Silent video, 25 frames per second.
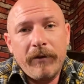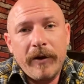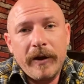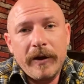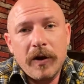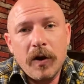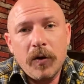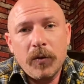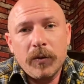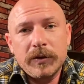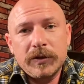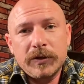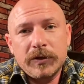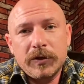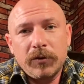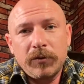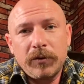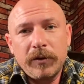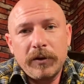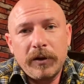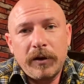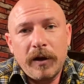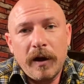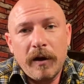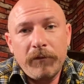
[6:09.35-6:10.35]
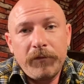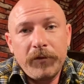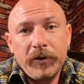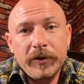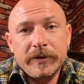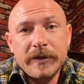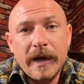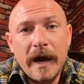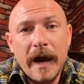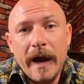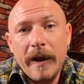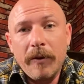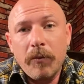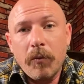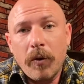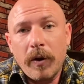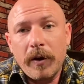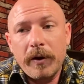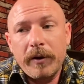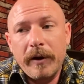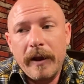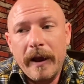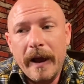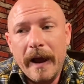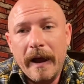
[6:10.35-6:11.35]
I know it's certainly the confidence I
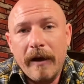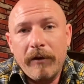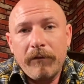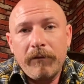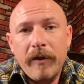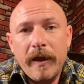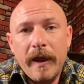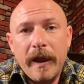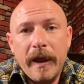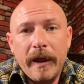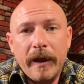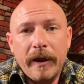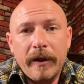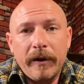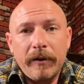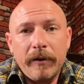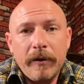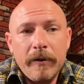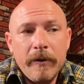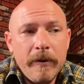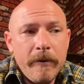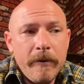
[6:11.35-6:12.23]
wanted to have. And,